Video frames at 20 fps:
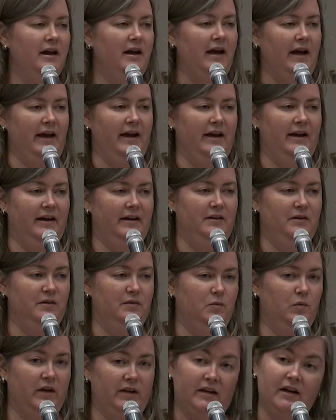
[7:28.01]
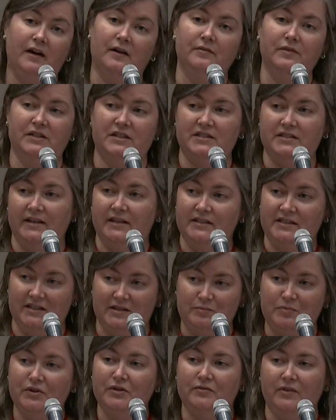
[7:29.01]
And what coverage they
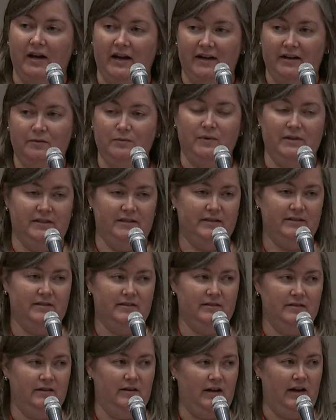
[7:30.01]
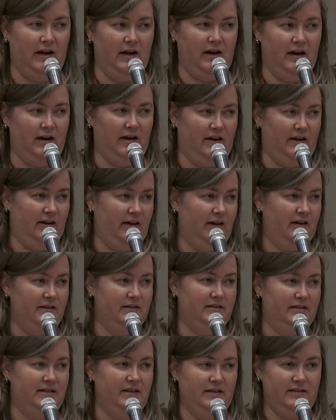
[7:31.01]
did provide was
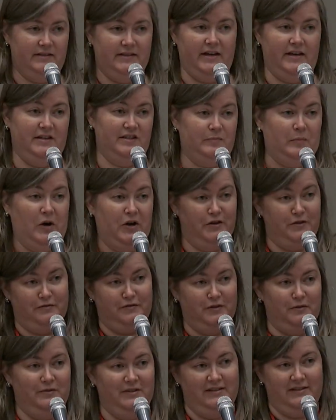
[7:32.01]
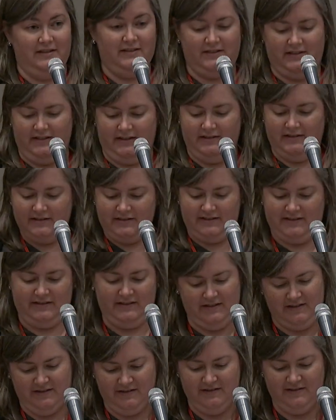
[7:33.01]
as DSA as part of the resistance,
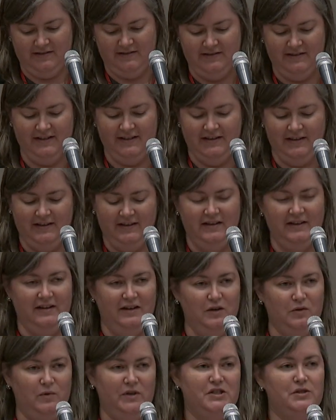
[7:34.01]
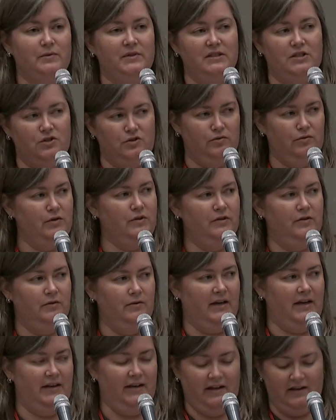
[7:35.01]
which was true,
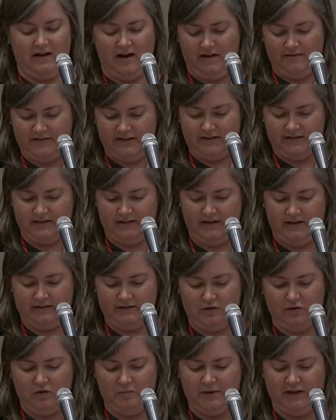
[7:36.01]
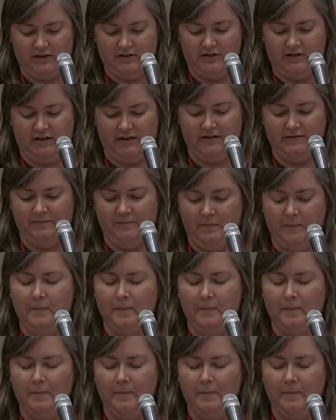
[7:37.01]
and yet obviously not the whole picture.